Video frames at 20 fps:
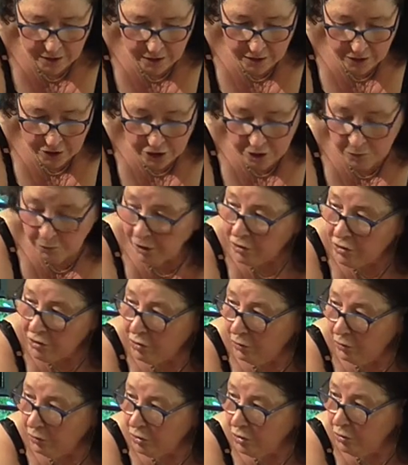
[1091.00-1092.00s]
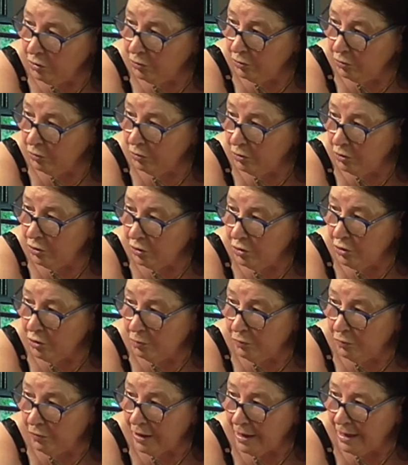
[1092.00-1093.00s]
She was told to do
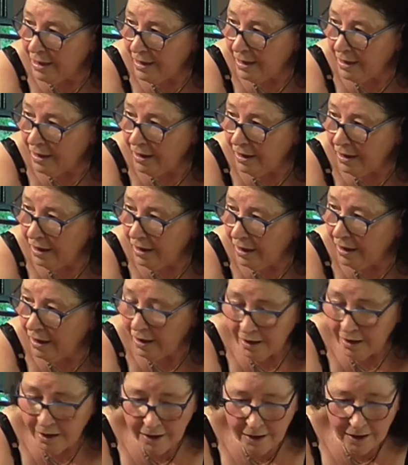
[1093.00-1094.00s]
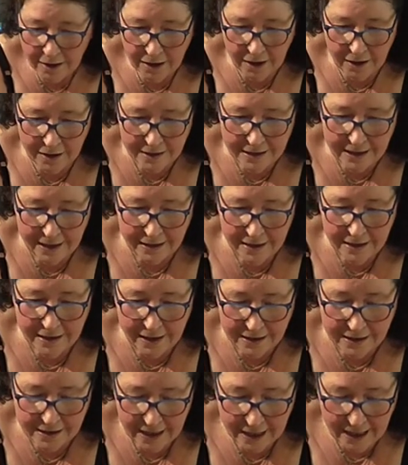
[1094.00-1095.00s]
breathing
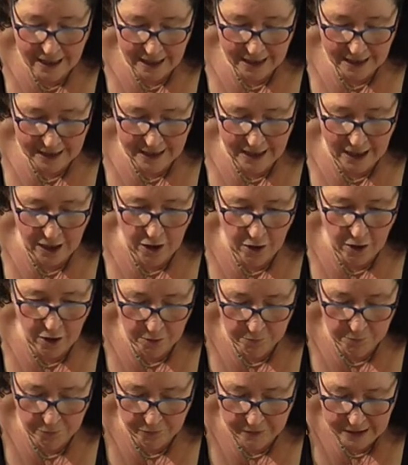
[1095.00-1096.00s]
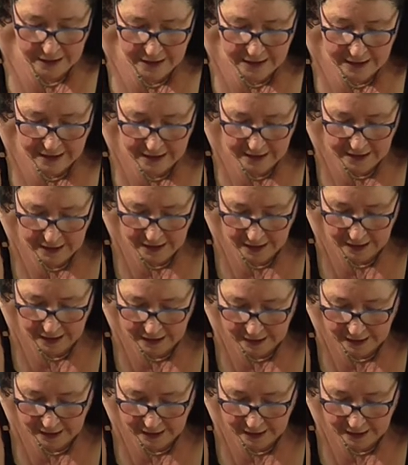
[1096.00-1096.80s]
techniques. Now, breathe in and